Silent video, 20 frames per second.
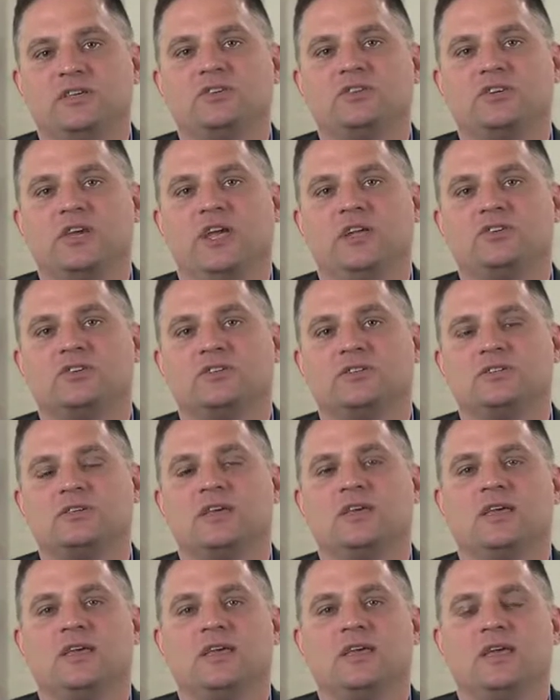these changes
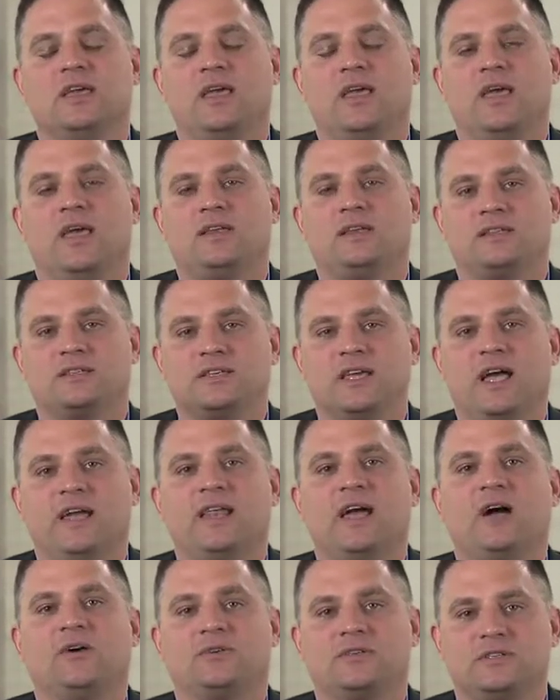and
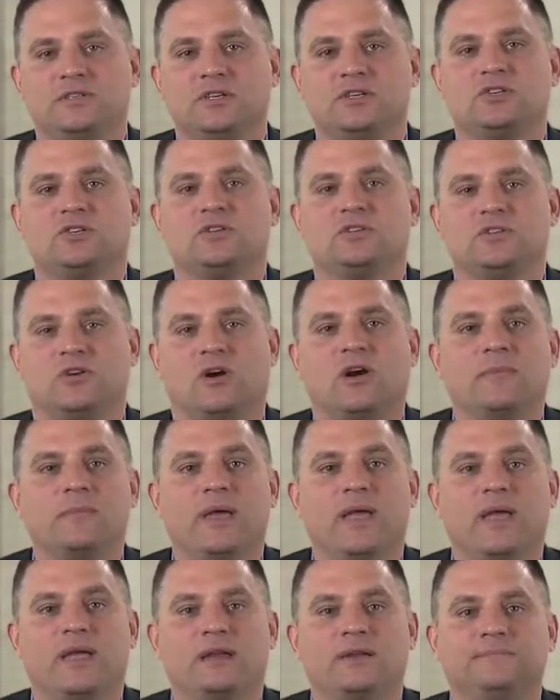decide how decisions are
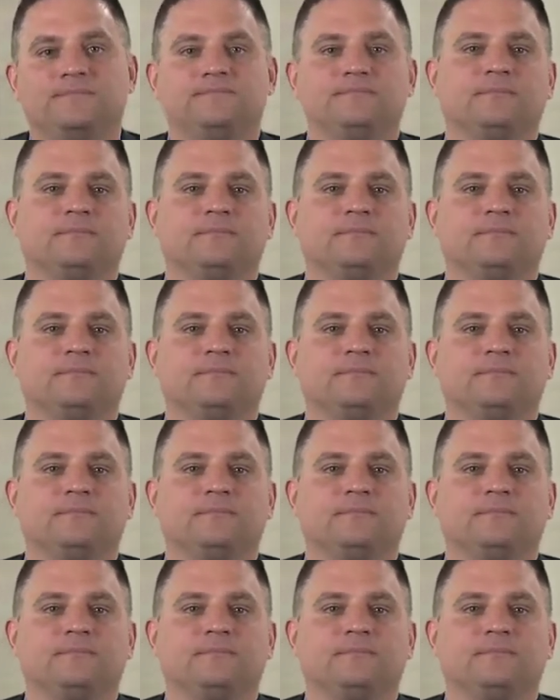made.